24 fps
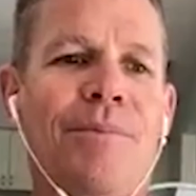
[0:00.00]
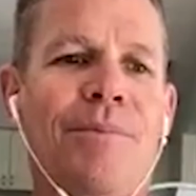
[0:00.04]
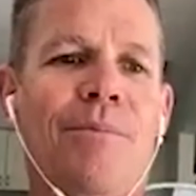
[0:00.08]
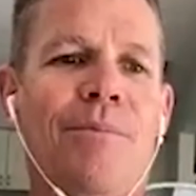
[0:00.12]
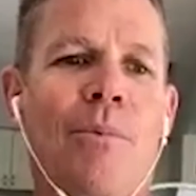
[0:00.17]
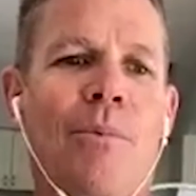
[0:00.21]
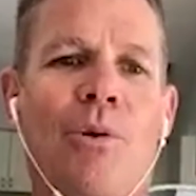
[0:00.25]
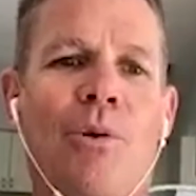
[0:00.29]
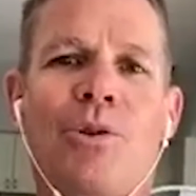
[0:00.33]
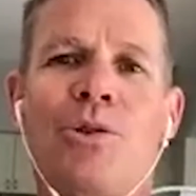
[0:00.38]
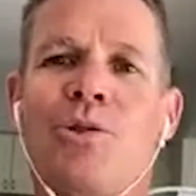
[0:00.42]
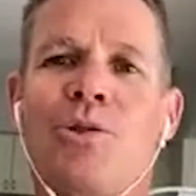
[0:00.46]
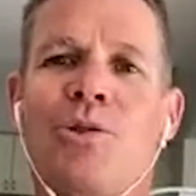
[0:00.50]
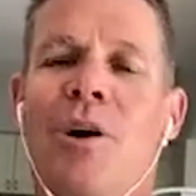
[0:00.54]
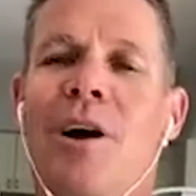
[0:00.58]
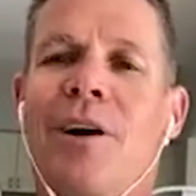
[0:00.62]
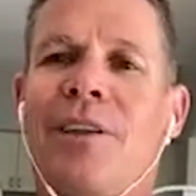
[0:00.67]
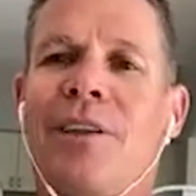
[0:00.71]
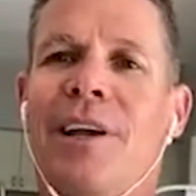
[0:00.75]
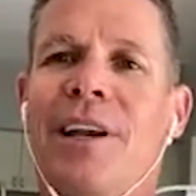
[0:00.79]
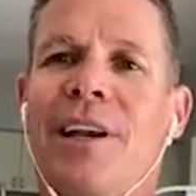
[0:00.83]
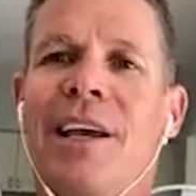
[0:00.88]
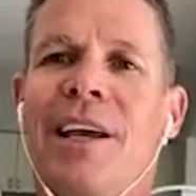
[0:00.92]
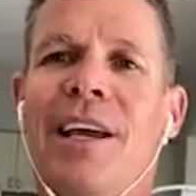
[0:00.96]
more
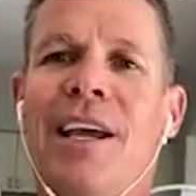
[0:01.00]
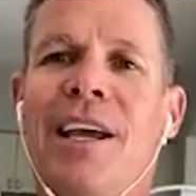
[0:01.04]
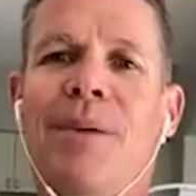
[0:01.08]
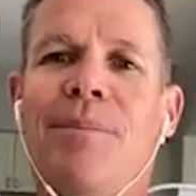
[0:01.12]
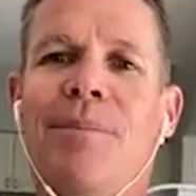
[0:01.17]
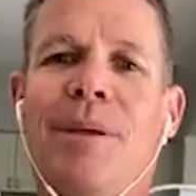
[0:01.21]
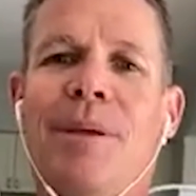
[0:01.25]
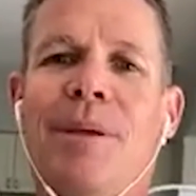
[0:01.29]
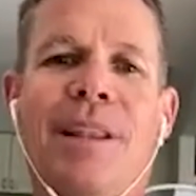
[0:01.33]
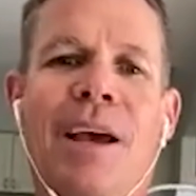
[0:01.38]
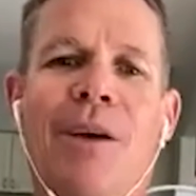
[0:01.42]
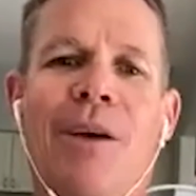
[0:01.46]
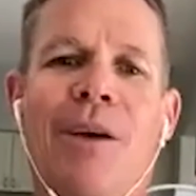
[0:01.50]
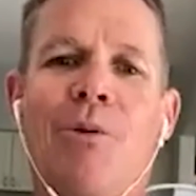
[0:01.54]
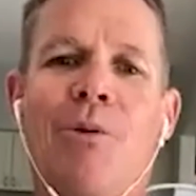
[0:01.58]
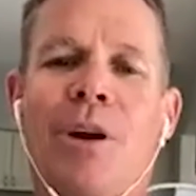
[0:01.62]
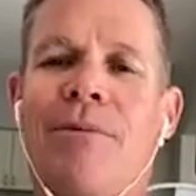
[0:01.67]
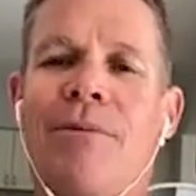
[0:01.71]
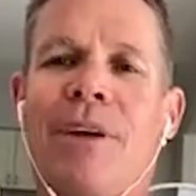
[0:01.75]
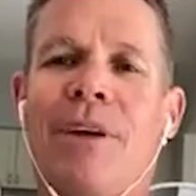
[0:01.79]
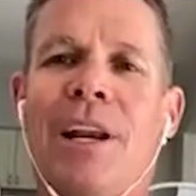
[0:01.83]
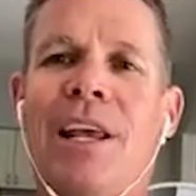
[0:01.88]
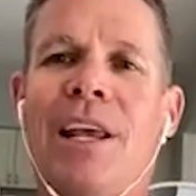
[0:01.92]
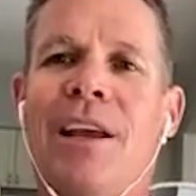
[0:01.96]
strongly to him than they would
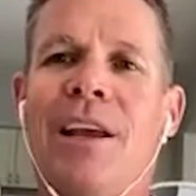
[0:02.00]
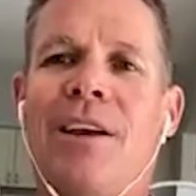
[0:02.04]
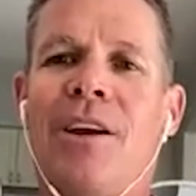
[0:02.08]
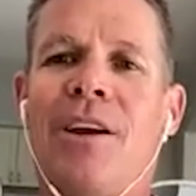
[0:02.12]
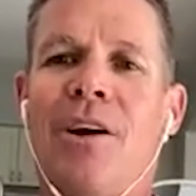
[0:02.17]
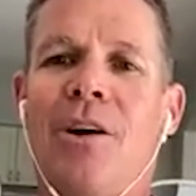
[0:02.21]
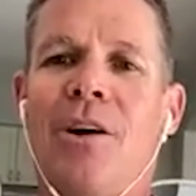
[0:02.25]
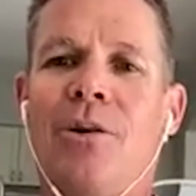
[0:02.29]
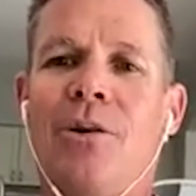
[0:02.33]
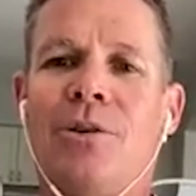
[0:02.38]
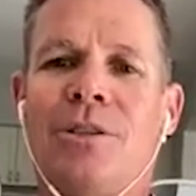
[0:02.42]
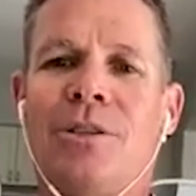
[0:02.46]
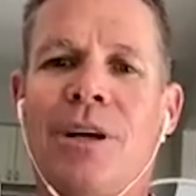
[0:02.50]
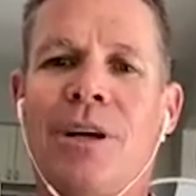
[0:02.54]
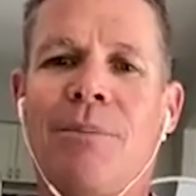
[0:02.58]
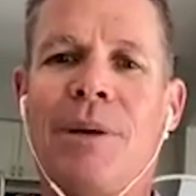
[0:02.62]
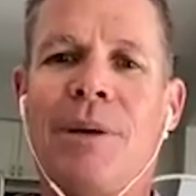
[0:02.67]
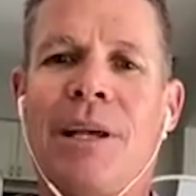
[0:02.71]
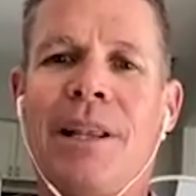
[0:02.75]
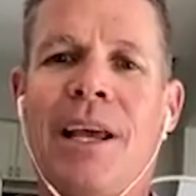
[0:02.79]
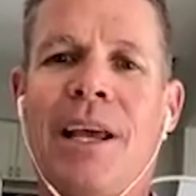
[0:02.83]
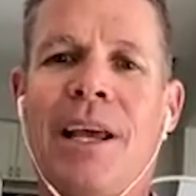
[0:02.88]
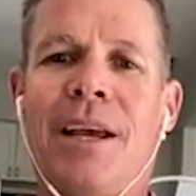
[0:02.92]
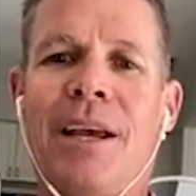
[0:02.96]
have any coach. I
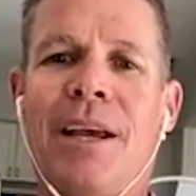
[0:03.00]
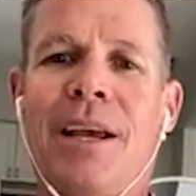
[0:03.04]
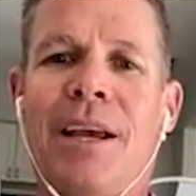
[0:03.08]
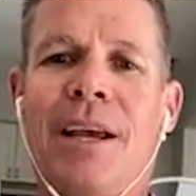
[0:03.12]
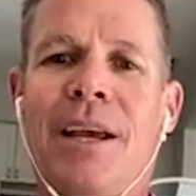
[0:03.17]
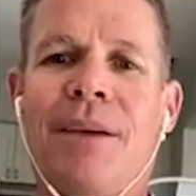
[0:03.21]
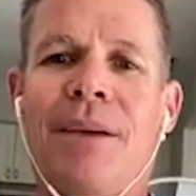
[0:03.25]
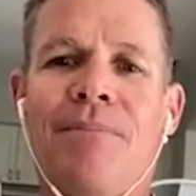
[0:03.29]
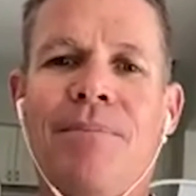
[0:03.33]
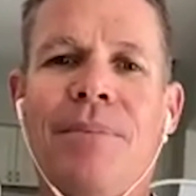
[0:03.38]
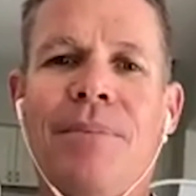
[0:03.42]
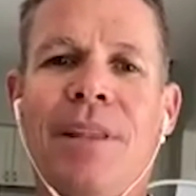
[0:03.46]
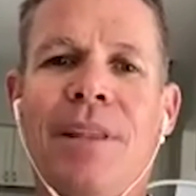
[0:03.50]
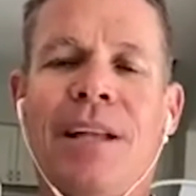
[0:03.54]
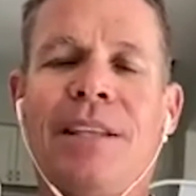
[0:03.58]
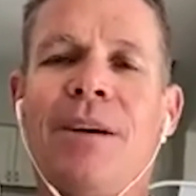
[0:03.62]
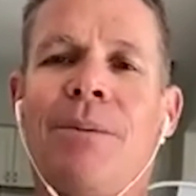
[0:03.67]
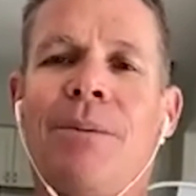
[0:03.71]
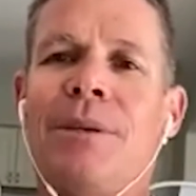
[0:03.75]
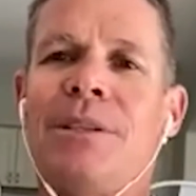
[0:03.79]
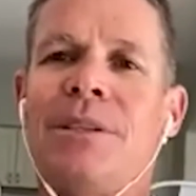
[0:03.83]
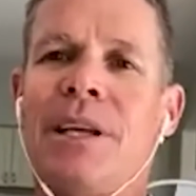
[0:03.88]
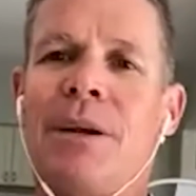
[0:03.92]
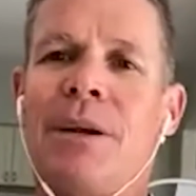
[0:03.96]
mean, that's how much
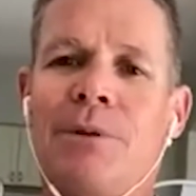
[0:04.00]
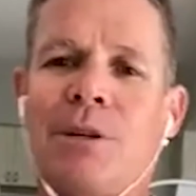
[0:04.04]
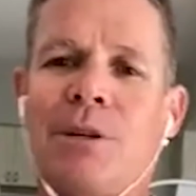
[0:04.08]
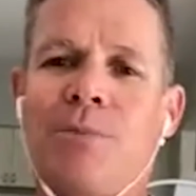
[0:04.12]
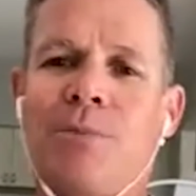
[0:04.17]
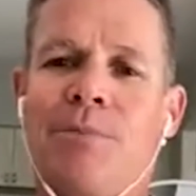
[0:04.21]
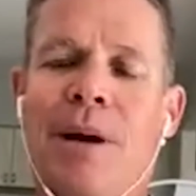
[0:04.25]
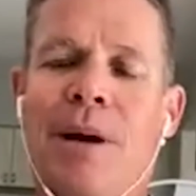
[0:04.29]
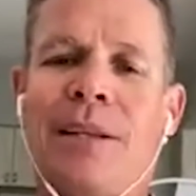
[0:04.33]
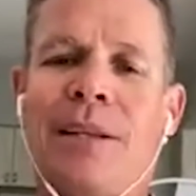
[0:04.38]
they respected